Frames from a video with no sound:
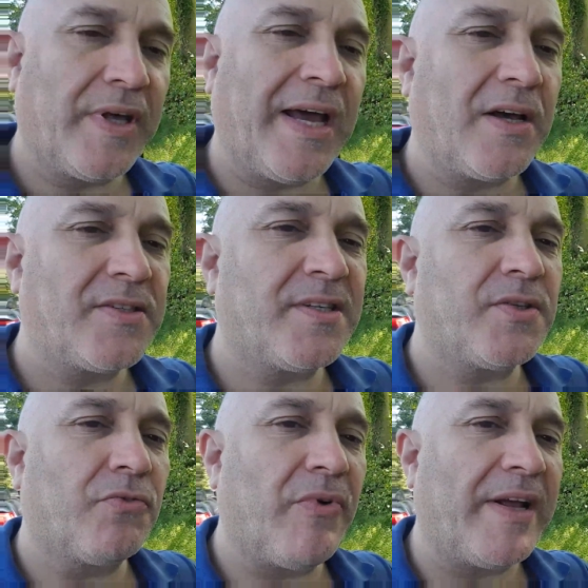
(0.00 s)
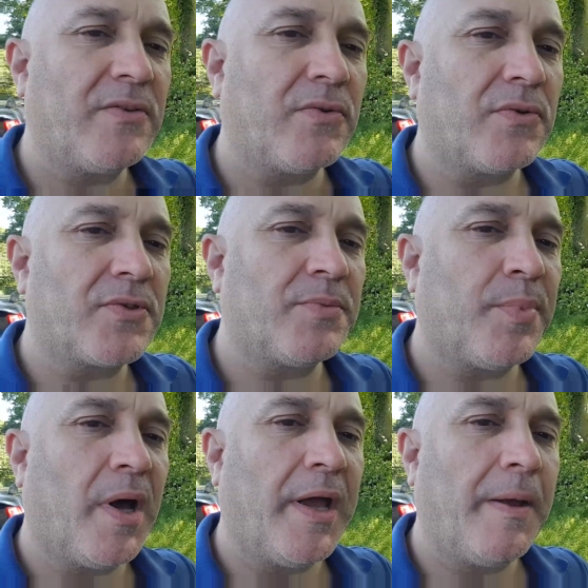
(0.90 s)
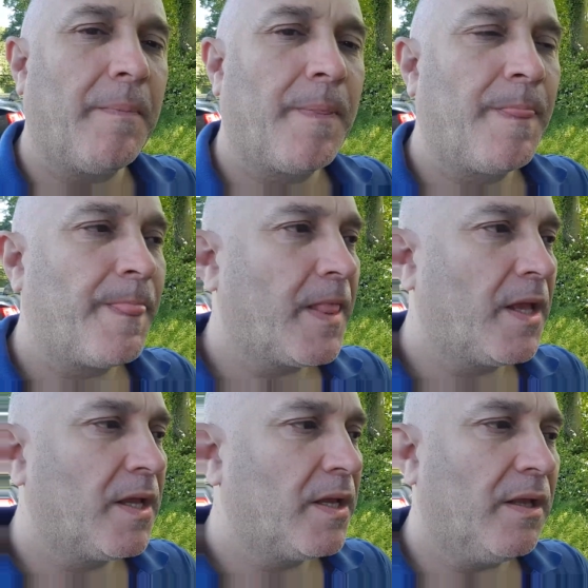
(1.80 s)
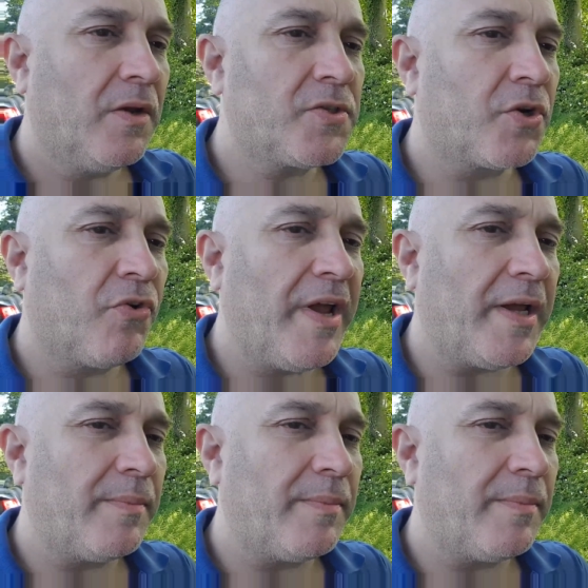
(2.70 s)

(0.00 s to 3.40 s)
the houses to rent or to buy. It looks great,